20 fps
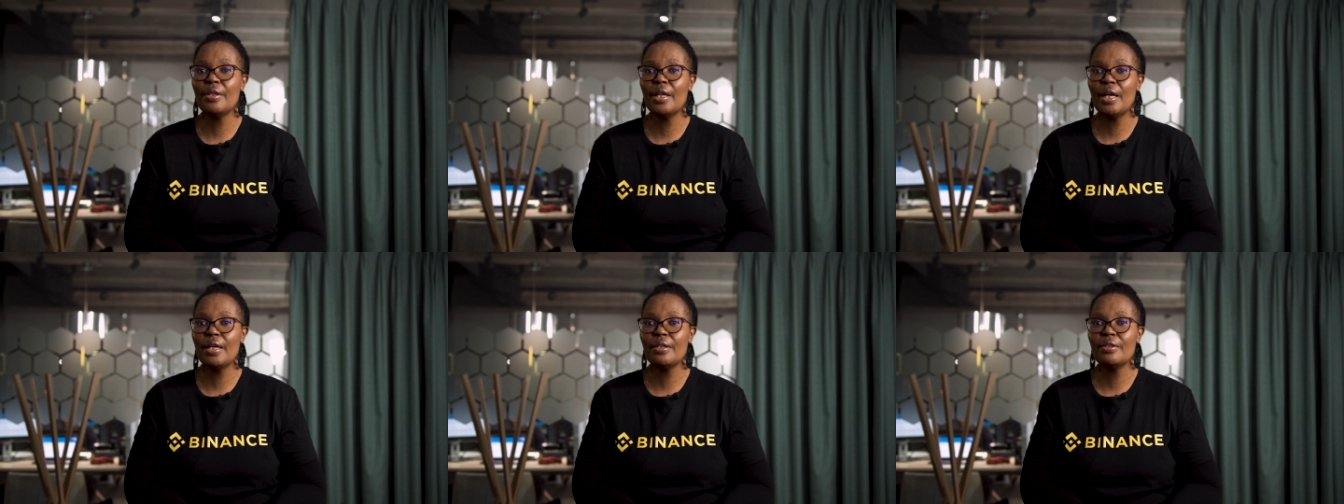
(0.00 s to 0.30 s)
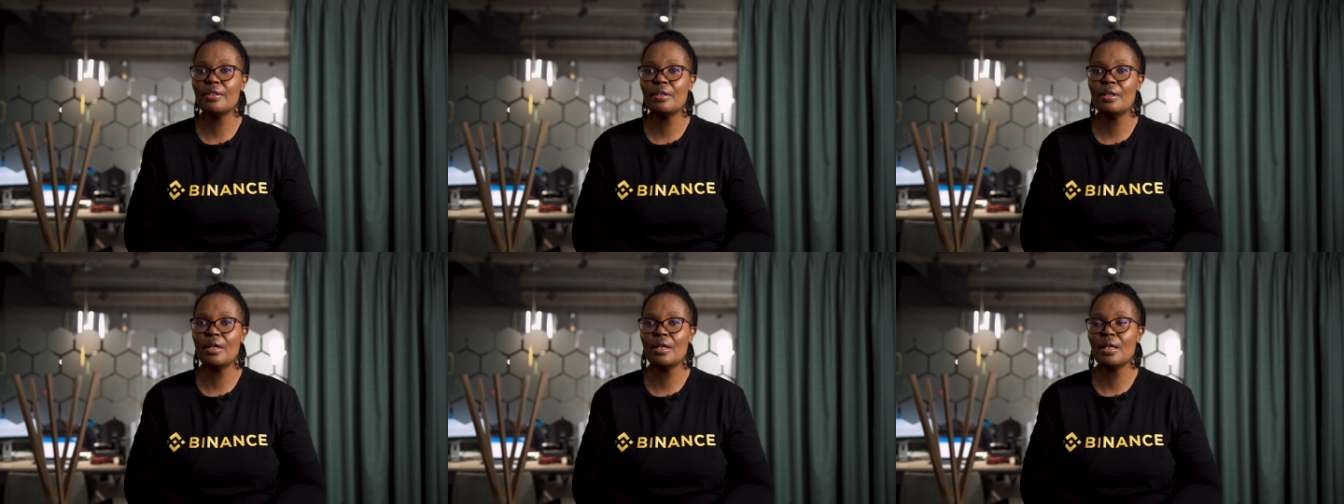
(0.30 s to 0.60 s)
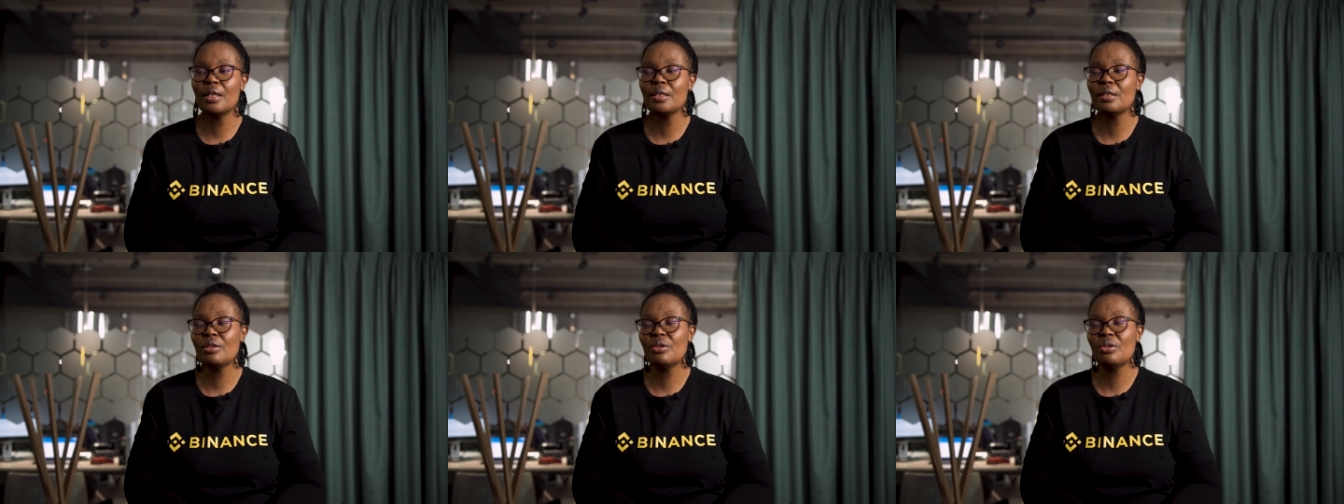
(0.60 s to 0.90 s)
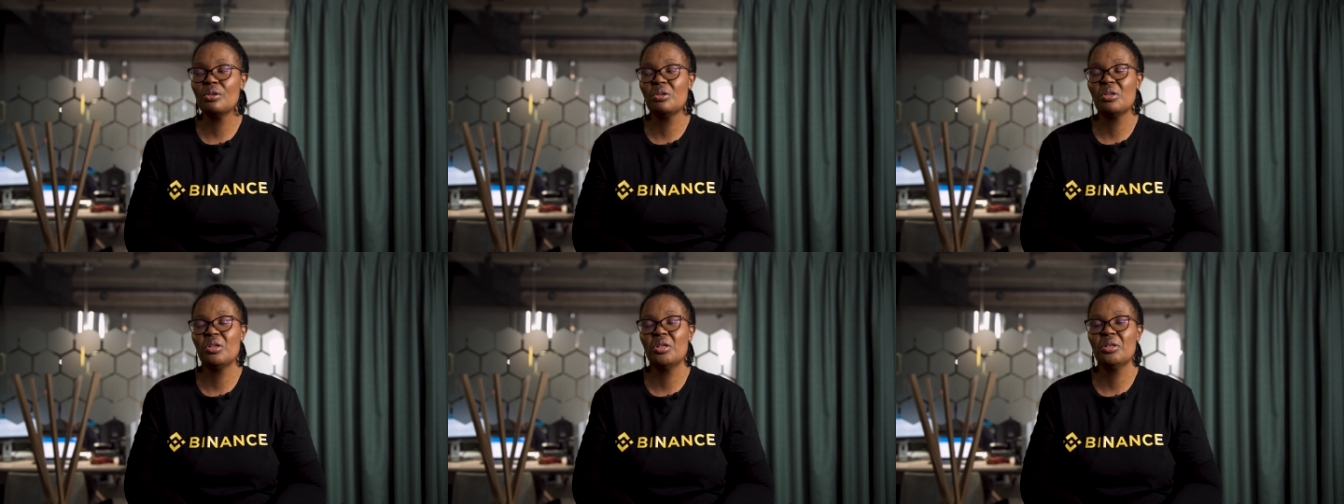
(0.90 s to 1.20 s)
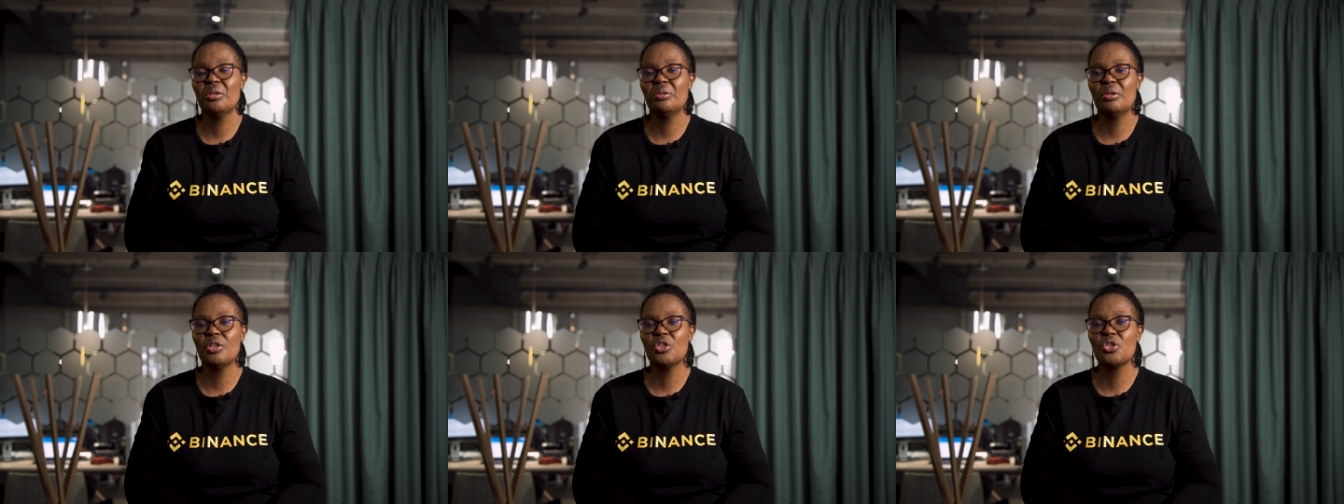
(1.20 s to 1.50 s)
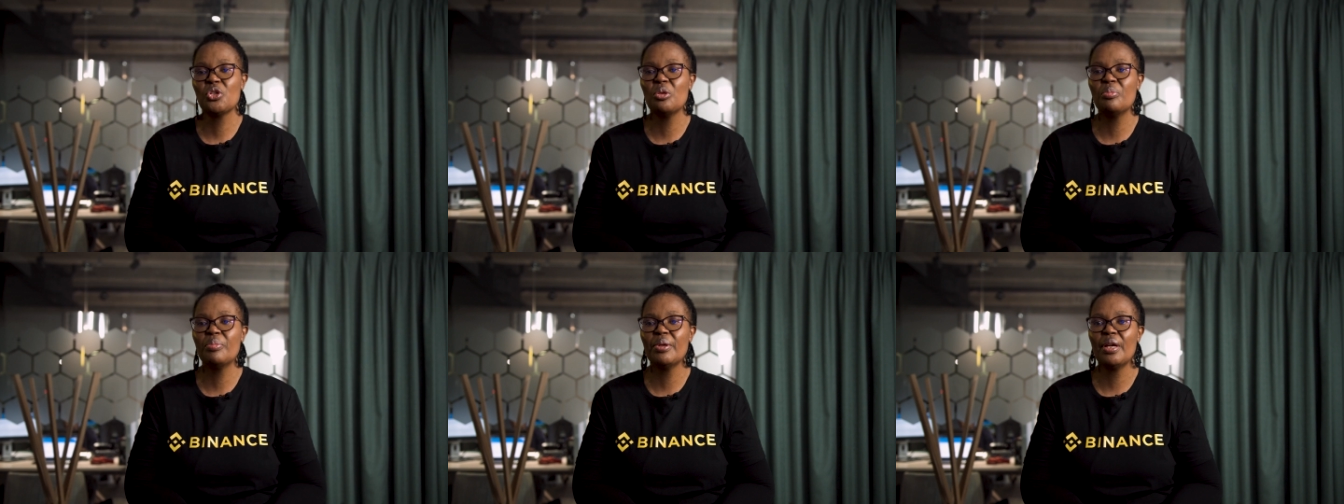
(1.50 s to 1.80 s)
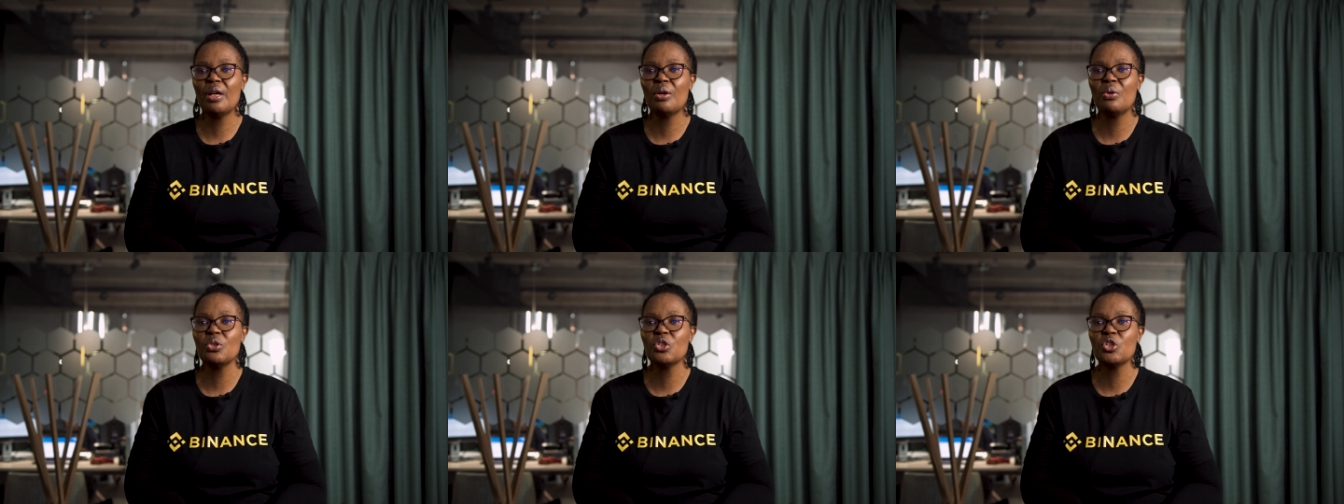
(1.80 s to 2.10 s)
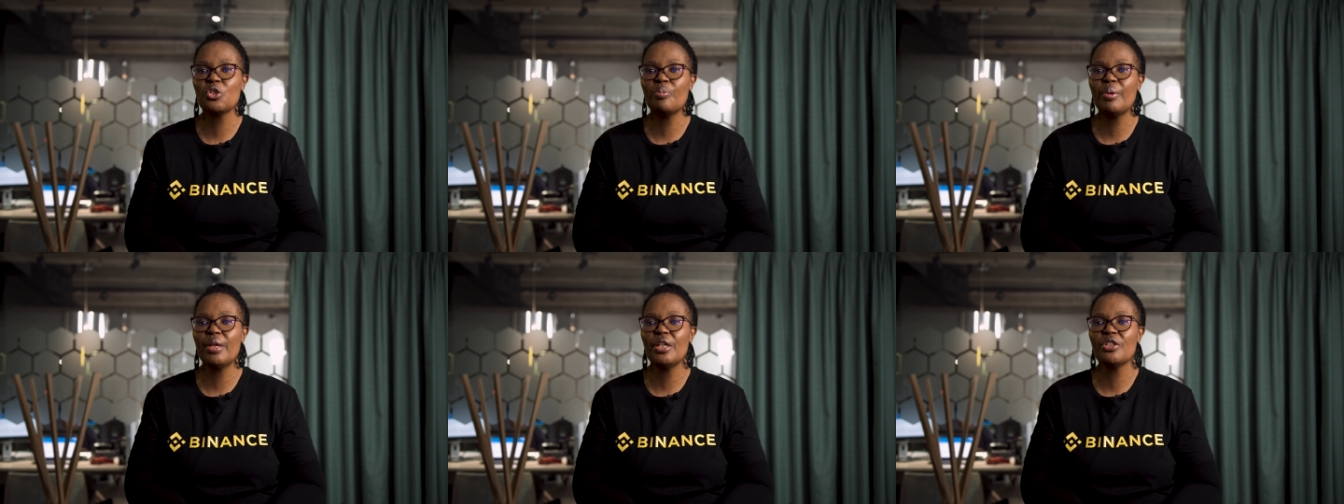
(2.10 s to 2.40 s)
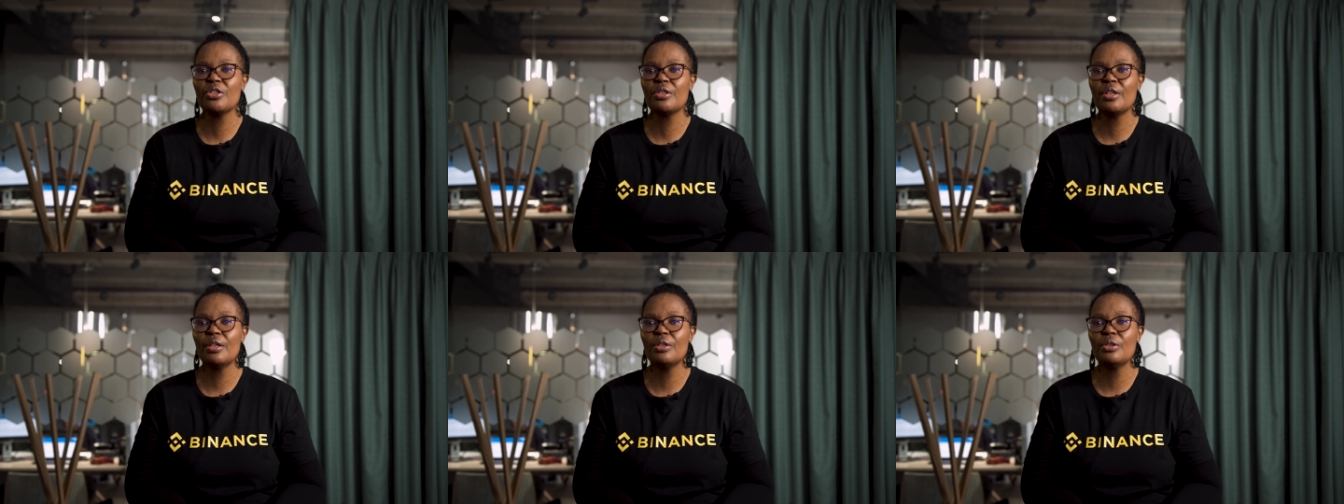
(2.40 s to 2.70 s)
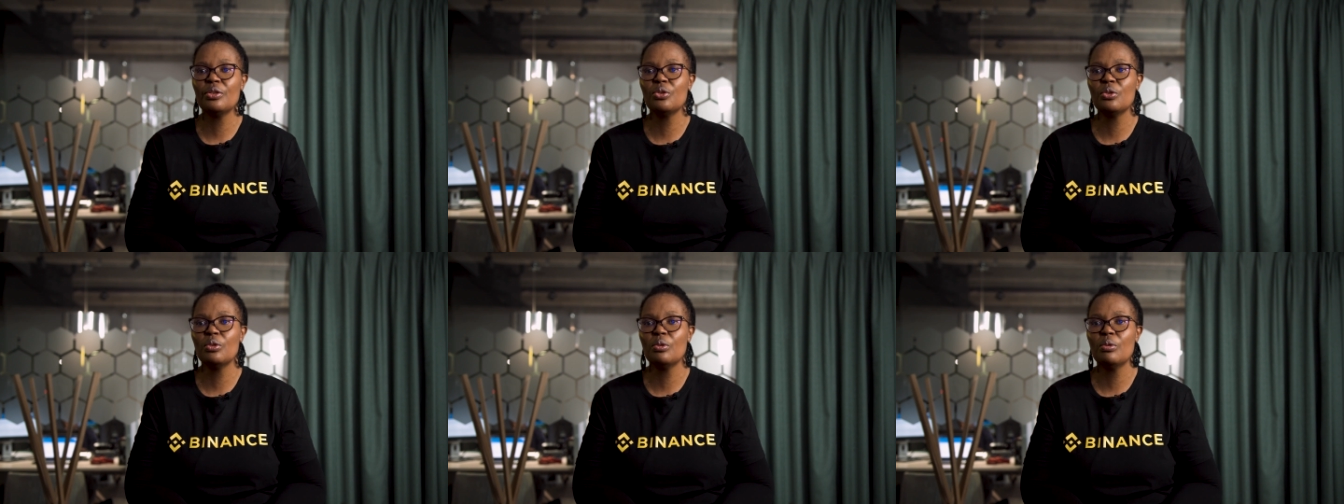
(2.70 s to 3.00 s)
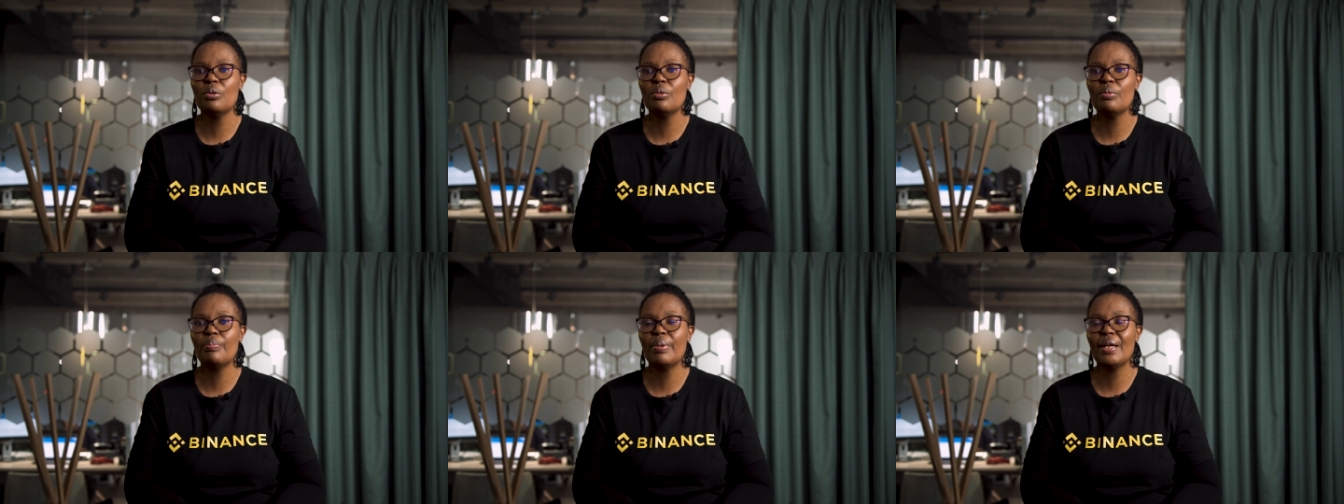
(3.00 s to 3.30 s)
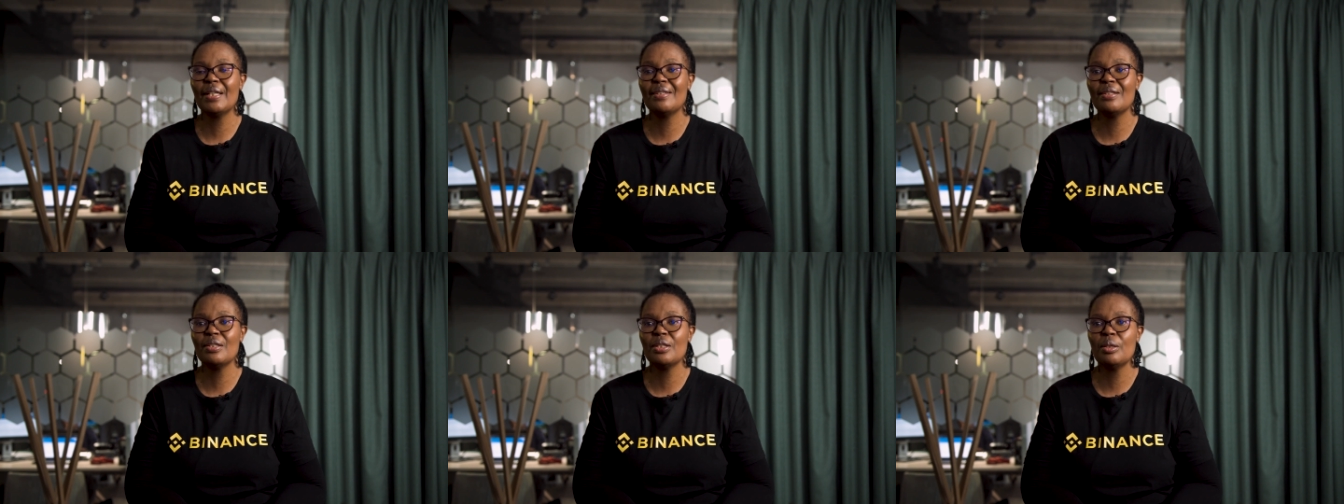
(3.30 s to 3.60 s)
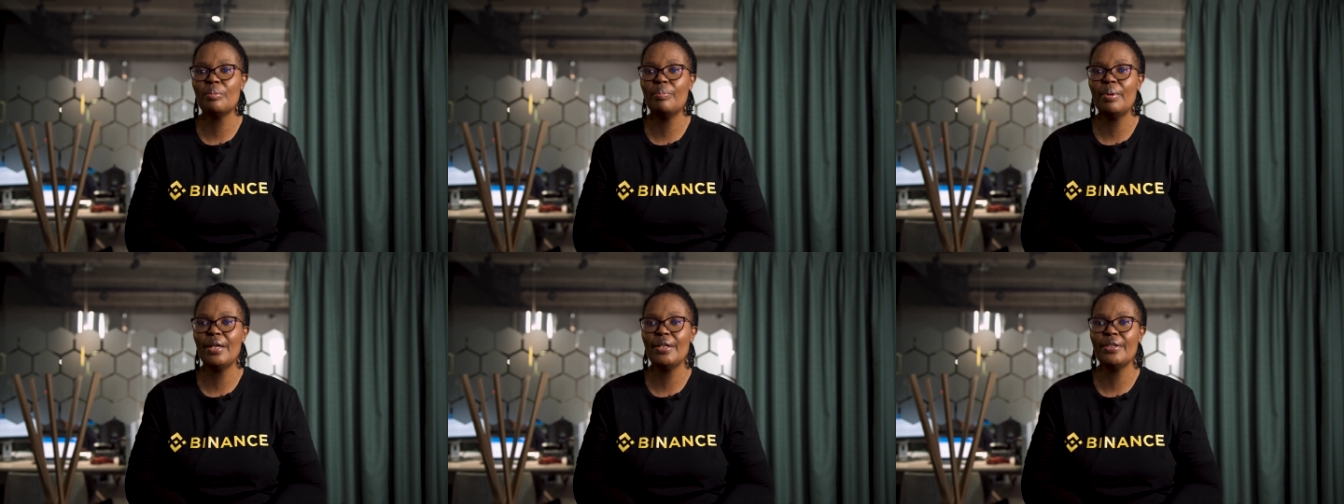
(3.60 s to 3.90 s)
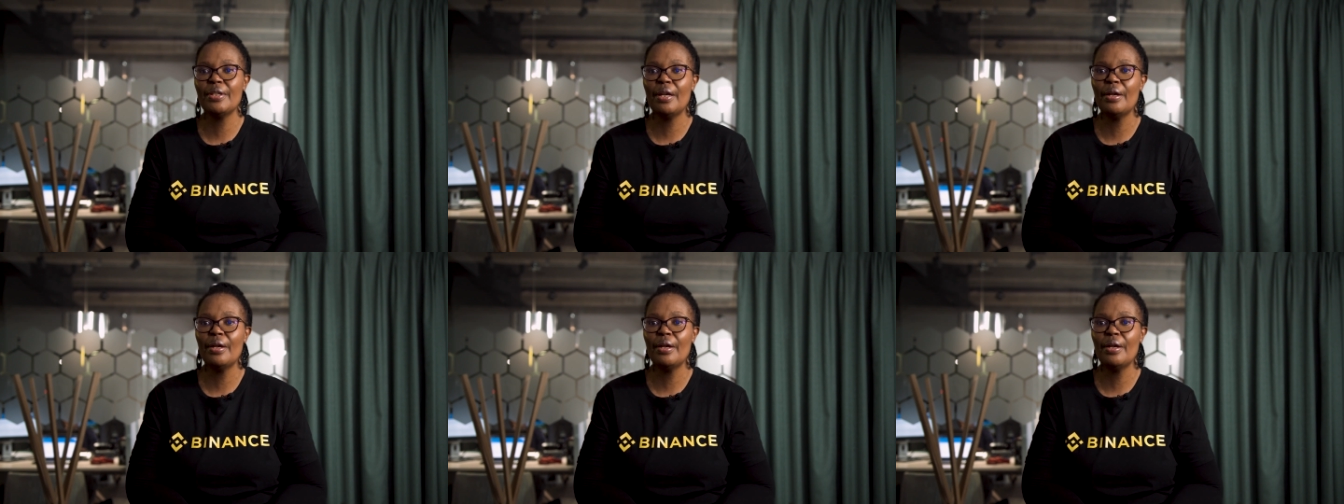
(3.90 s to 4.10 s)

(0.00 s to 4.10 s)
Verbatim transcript: that, then I said, okay, it should be a good space then to participate